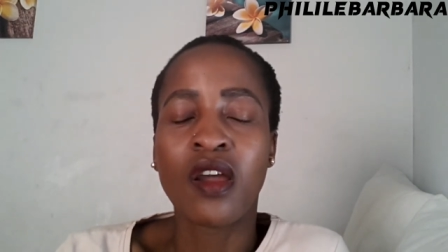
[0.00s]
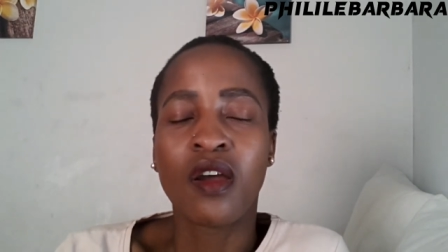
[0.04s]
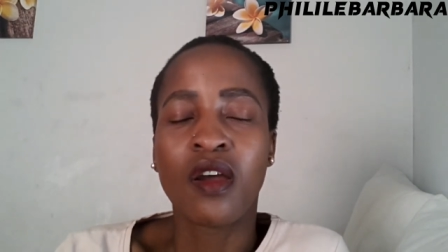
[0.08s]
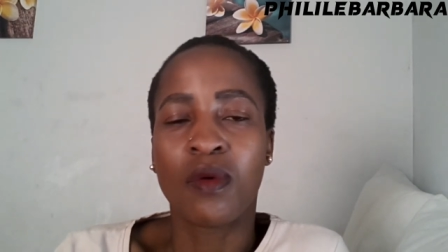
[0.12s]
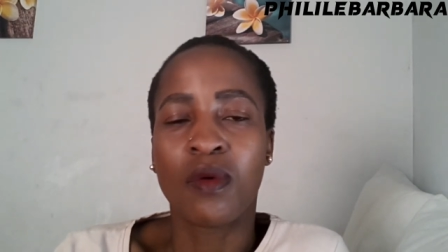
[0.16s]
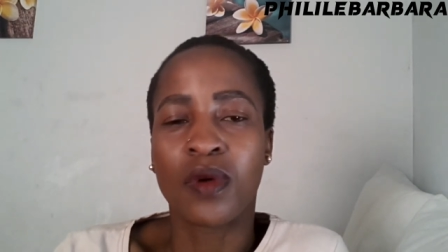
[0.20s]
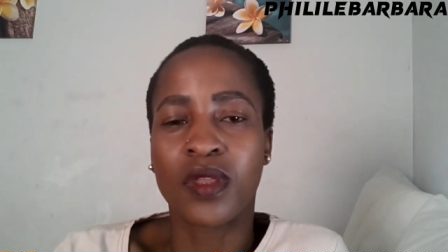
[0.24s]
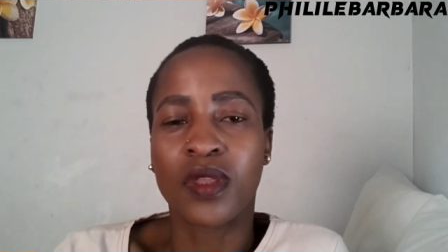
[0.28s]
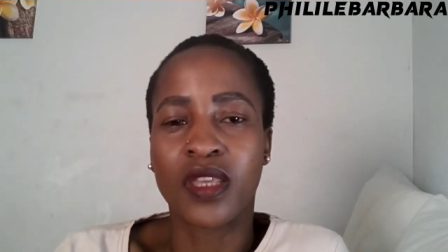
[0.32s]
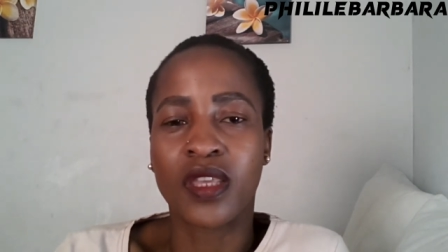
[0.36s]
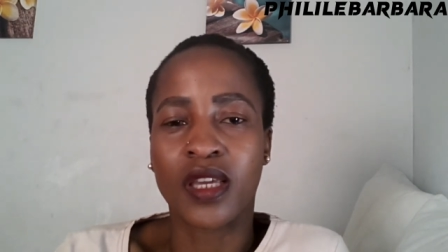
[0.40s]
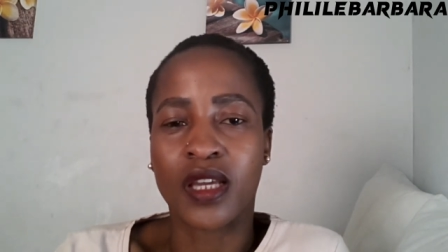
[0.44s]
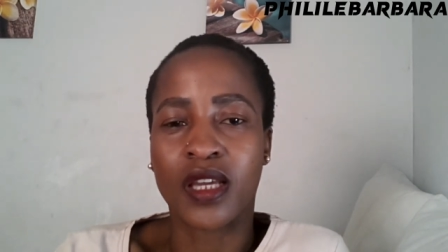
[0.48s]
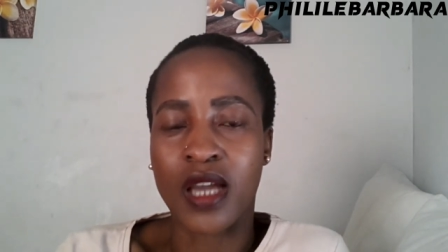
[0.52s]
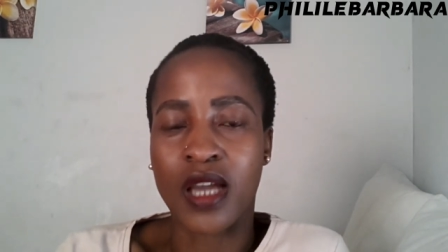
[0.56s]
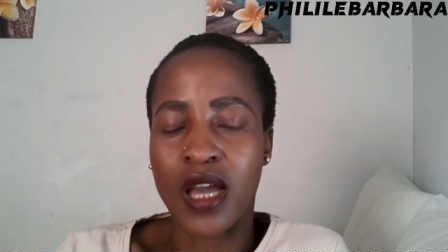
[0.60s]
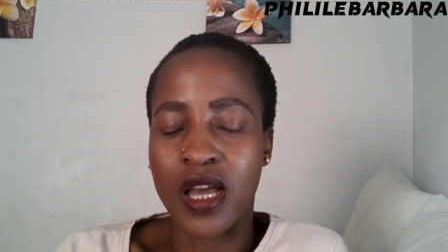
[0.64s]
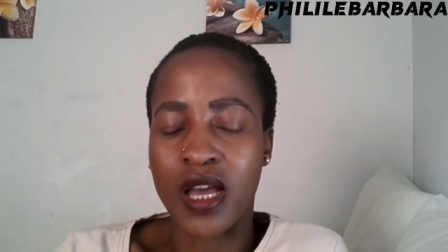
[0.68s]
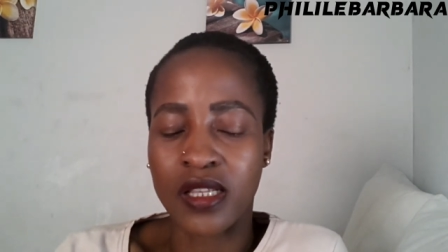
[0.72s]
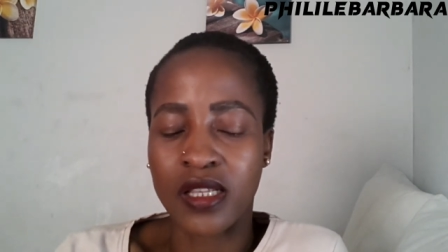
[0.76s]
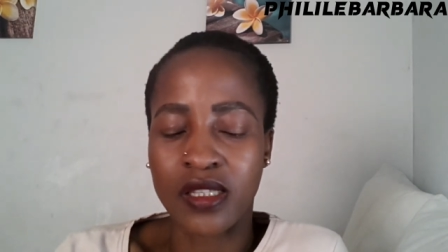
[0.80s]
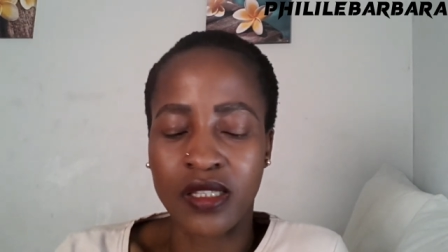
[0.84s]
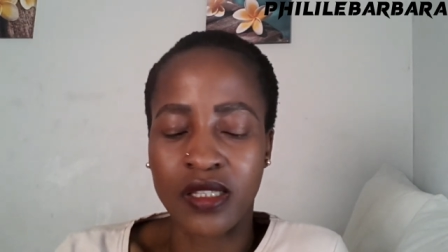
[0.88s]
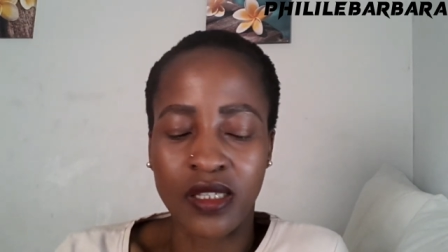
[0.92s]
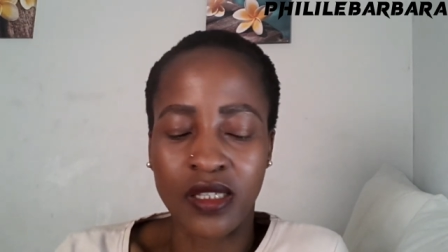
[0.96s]
with a
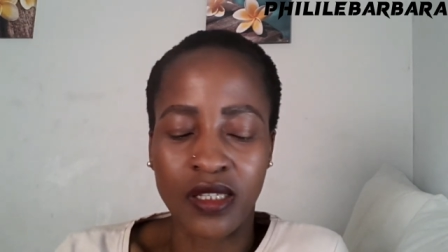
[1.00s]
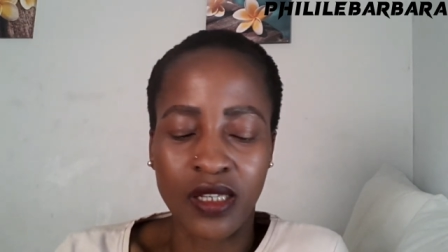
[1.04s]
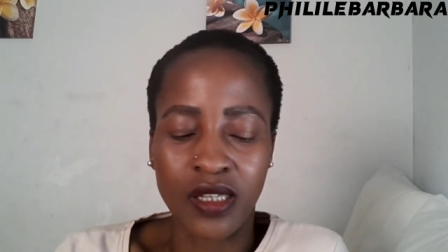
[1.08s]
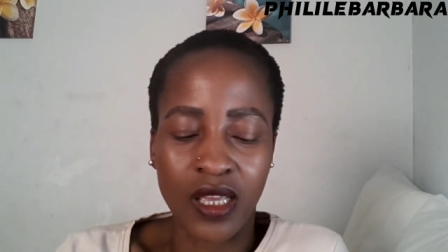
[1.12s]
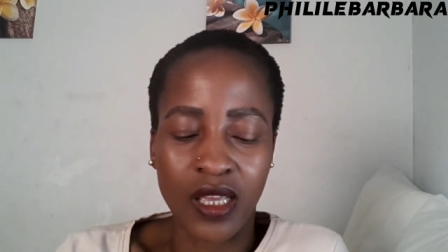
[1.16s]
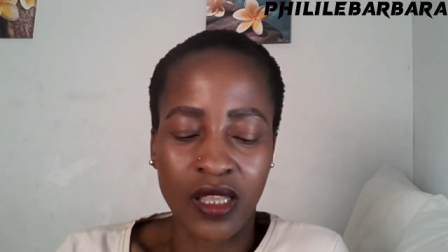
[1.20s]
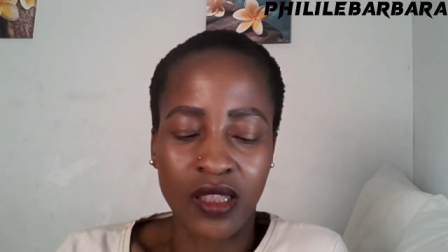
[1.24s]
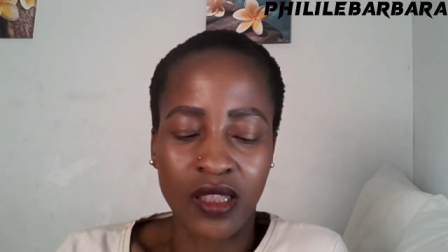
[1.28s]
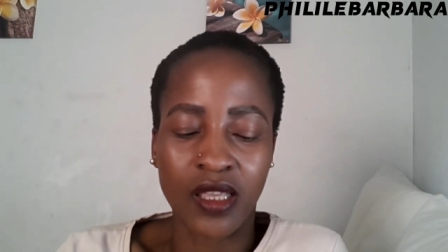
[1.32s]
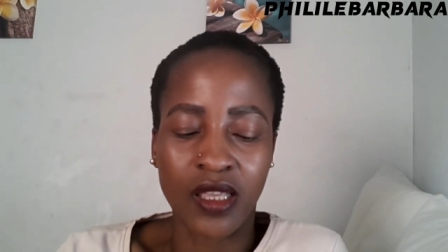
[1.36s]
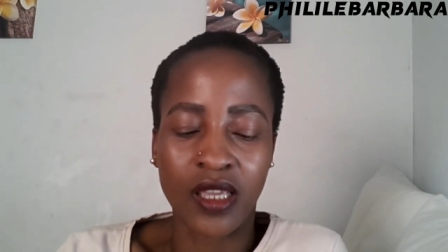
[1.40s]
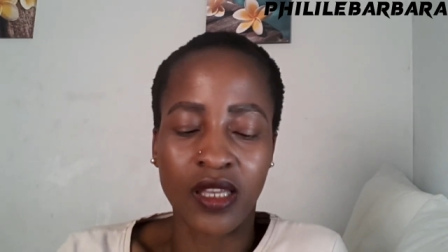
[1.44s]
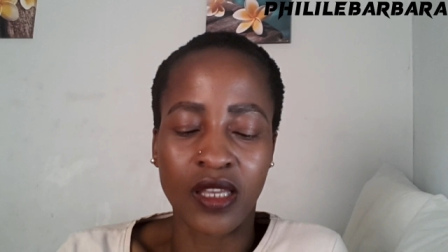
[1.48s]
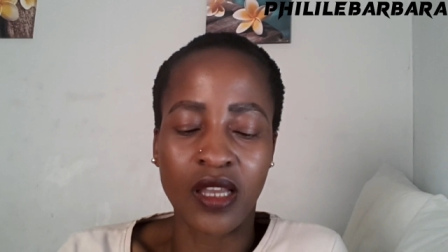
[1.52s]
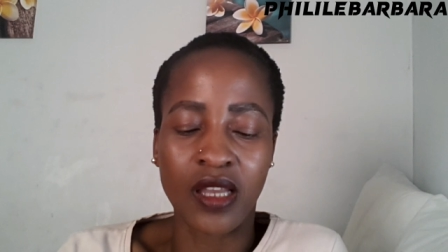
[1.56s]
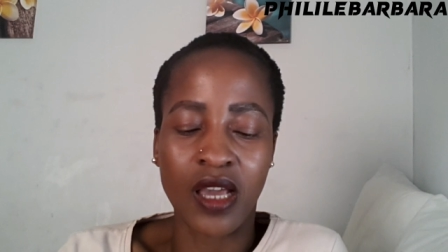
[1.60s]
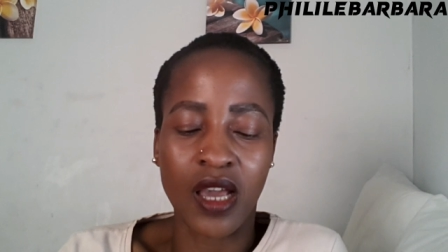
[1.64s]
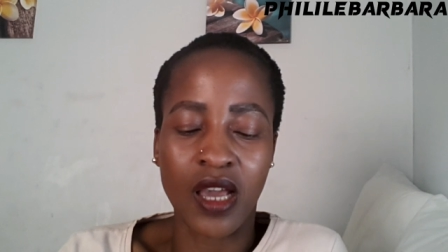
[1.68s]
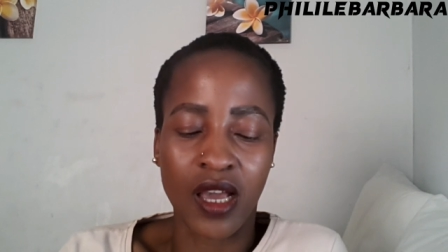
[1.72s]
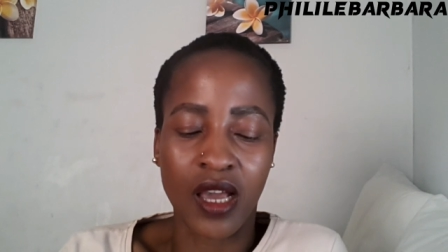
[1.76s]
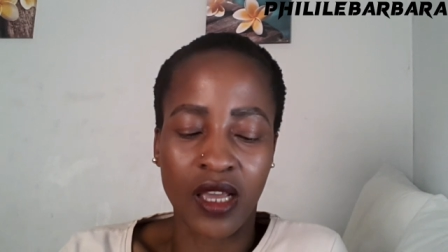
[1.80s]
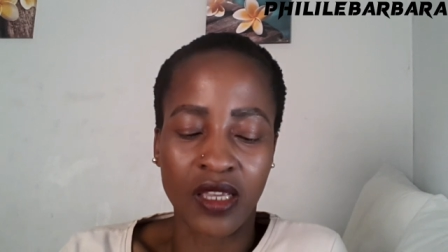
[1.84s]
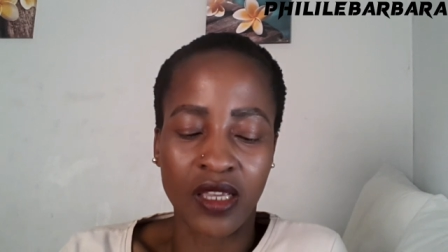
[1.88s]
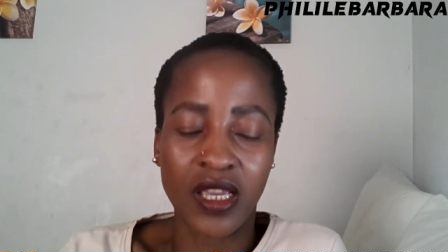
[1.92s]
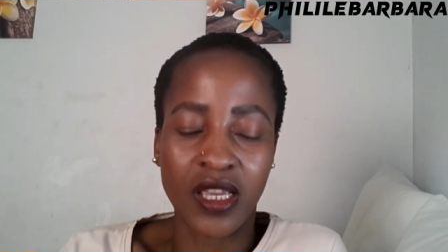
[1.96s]
cousin, and then
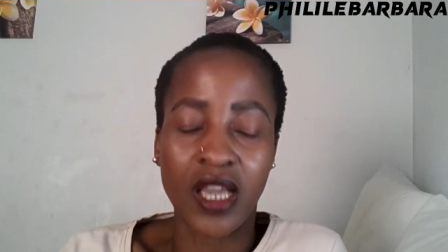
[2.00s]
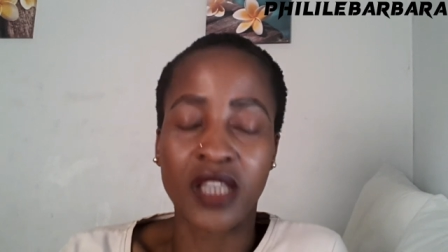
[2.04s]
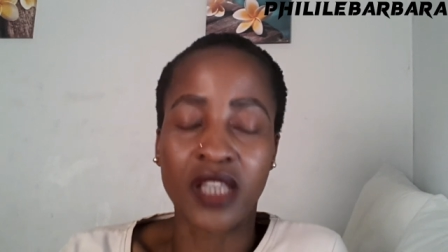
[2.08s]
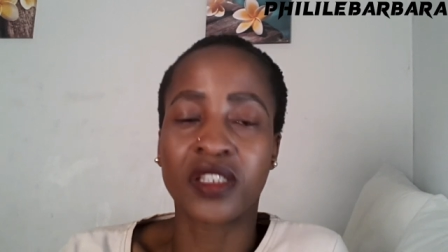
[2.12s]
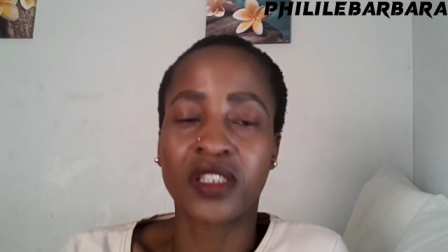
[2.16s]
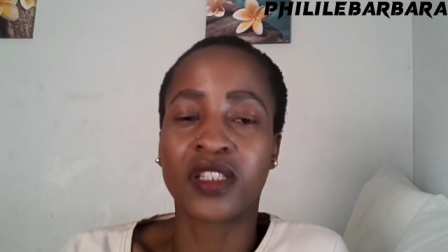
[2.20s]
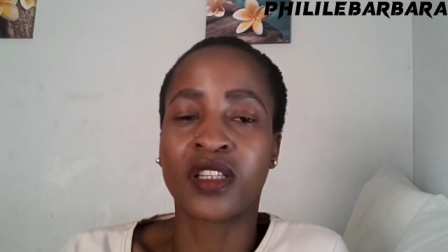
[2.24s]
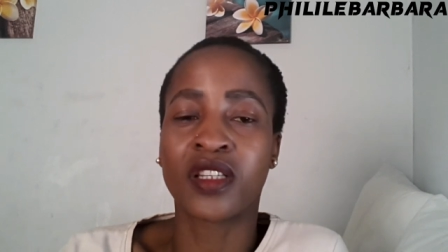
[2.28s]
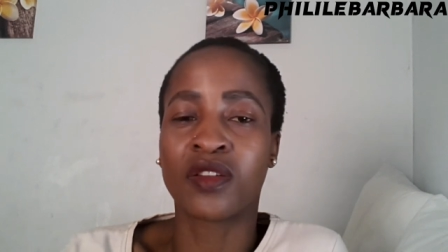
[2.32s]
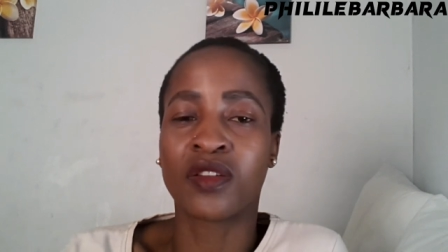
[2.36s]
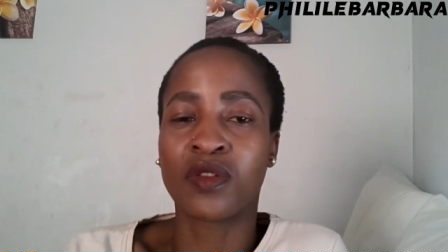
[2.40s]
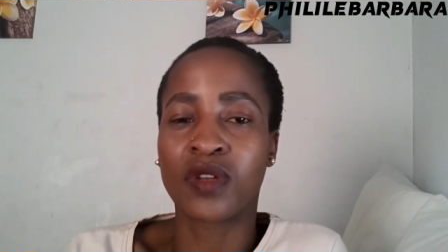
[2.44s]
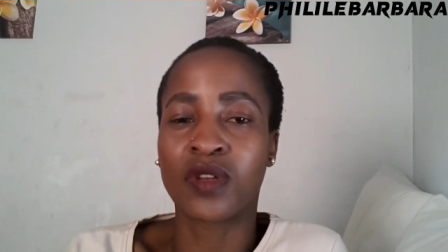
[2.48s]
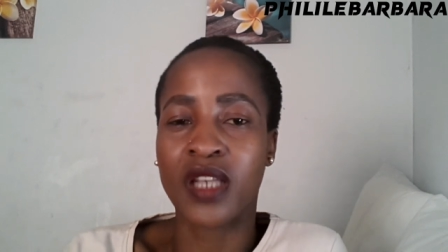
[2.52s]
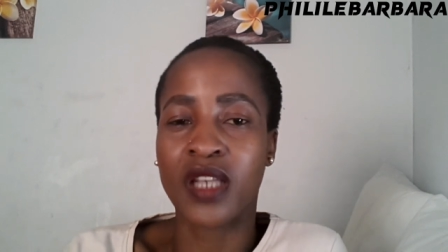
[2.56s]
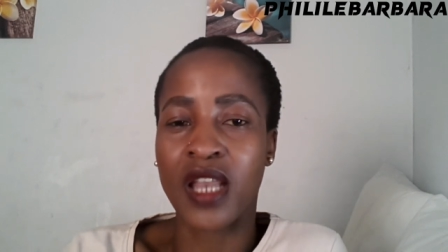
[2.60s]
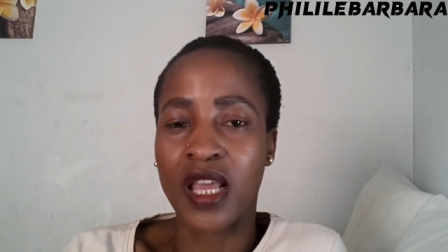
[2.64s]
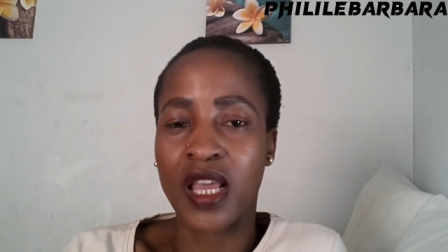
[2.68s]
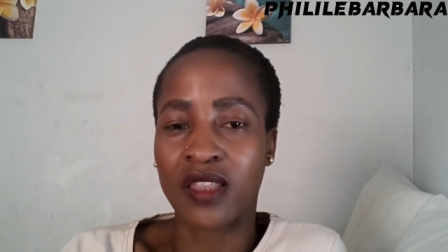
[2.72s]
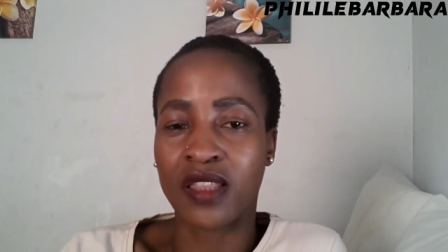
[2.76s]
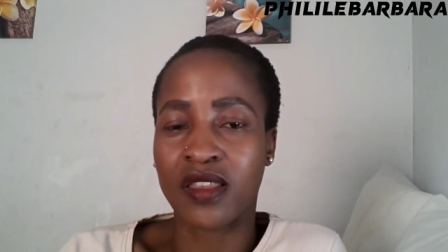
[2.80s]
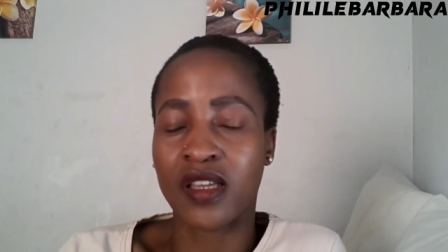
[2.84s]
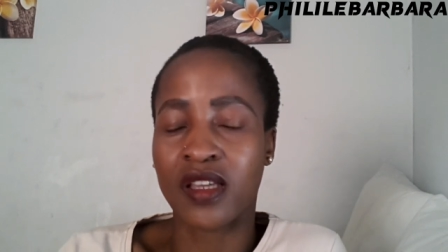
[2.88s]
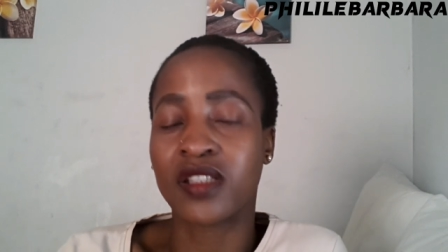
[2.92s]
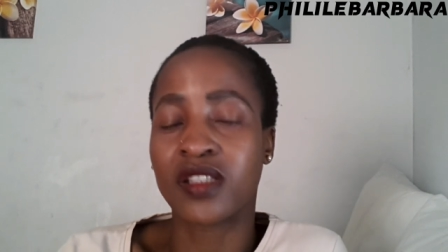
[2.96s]
uh, yeah, she did not
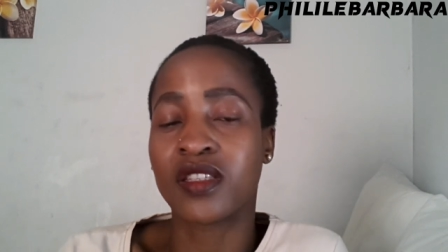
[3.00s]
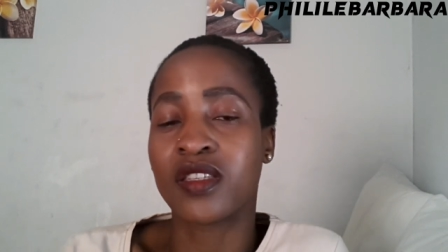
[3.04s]
like that.